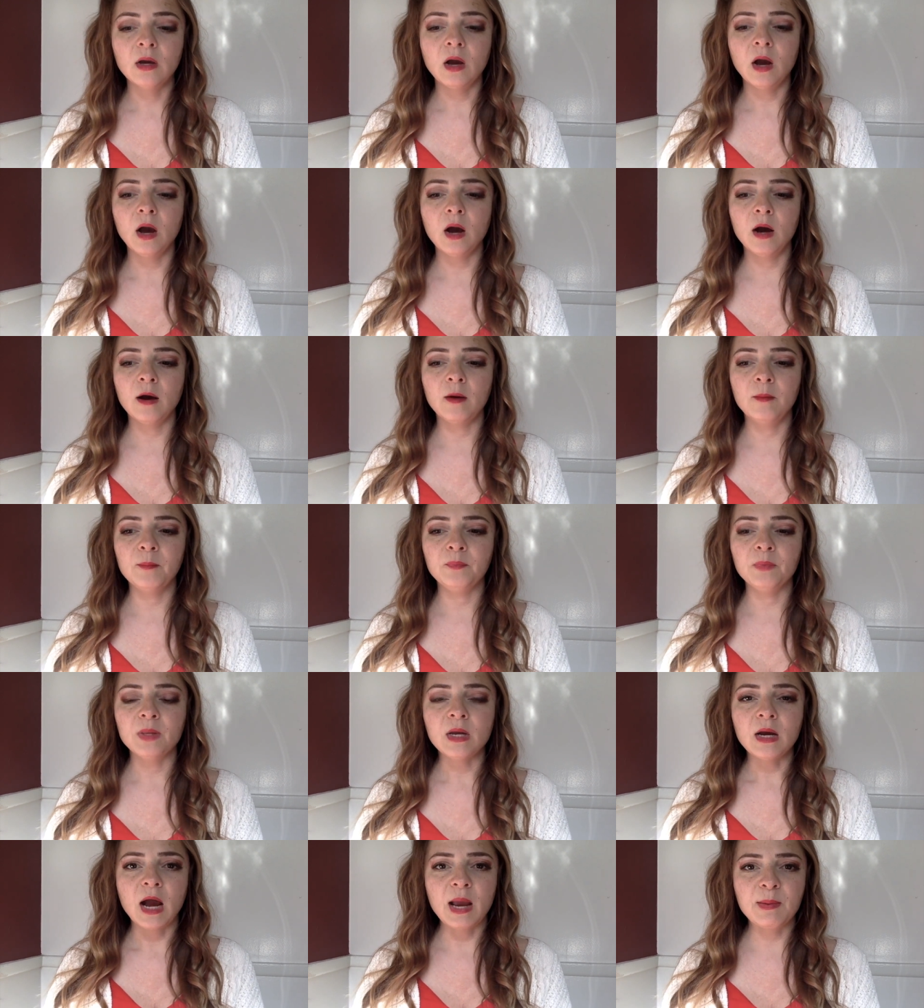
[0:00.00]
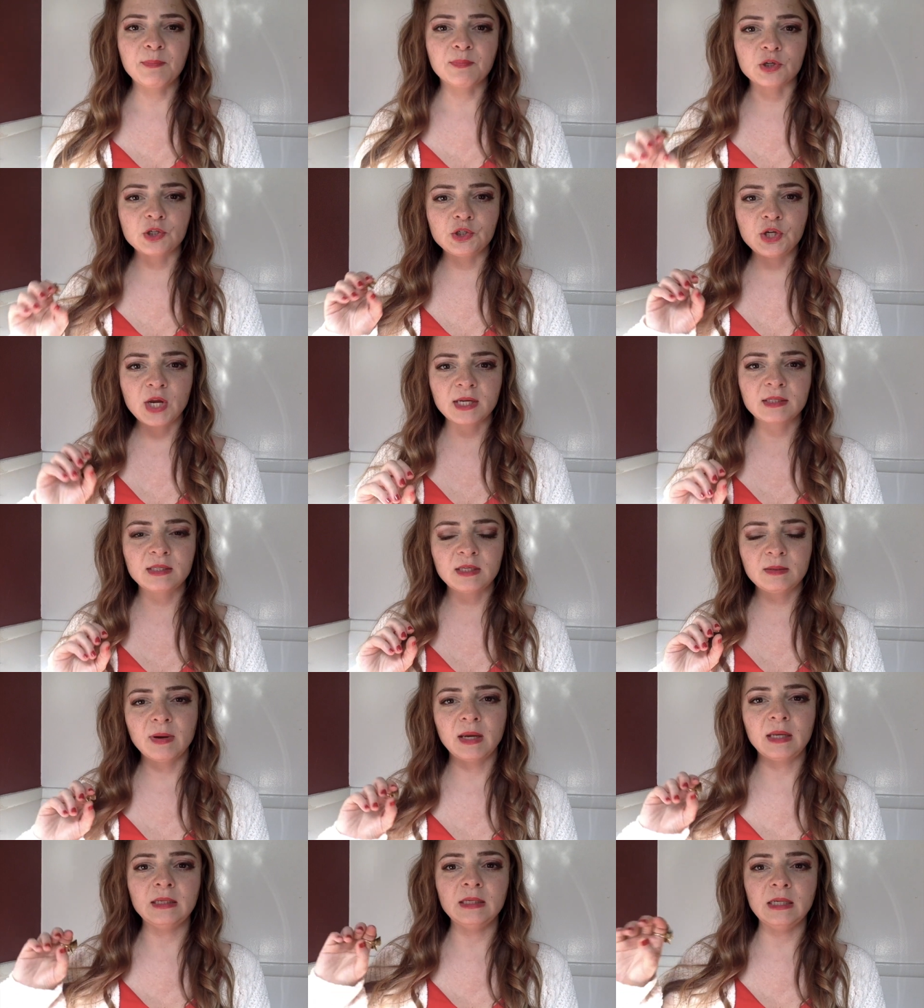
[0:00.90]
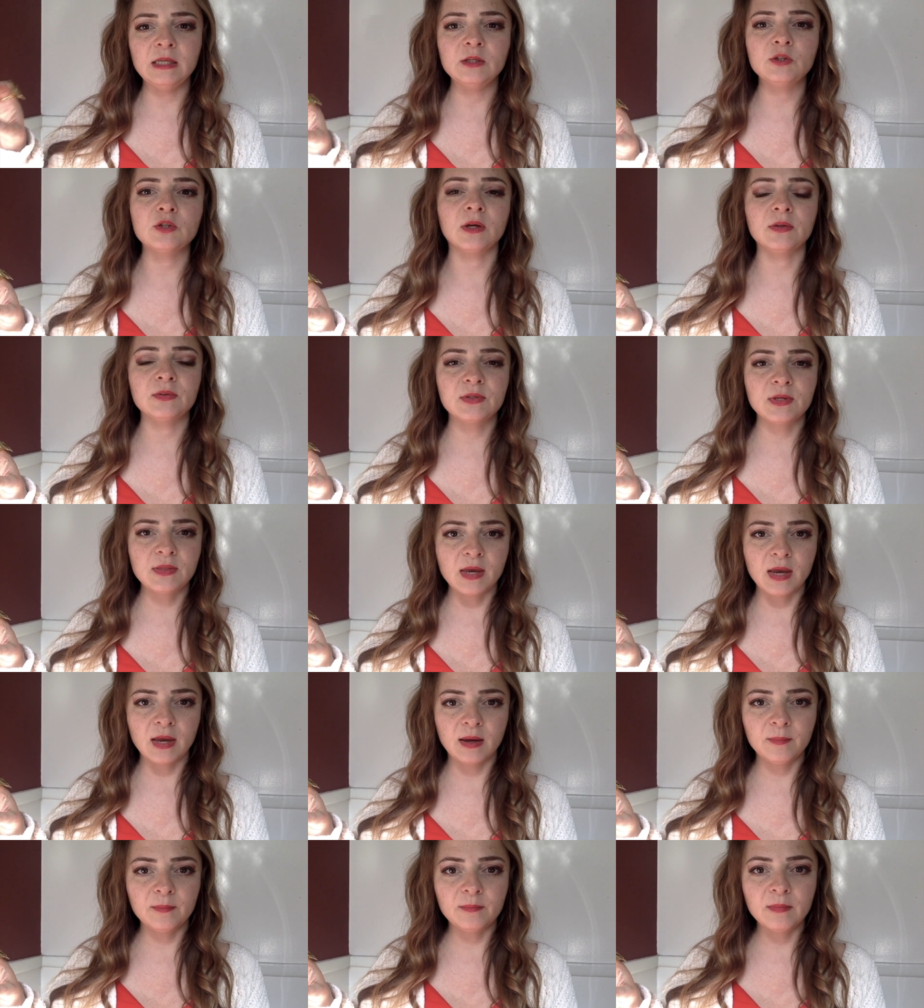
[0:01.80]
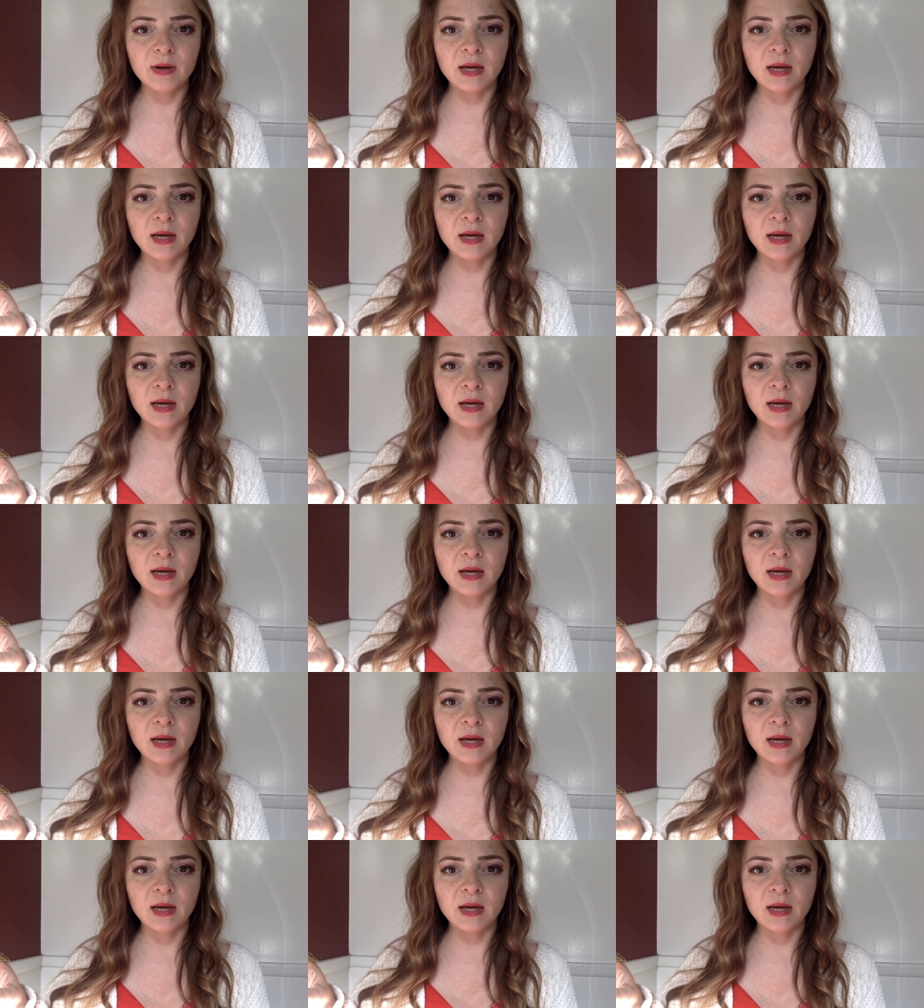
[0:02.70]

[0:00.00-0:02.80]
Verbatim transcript: um, I projected my needs onto them.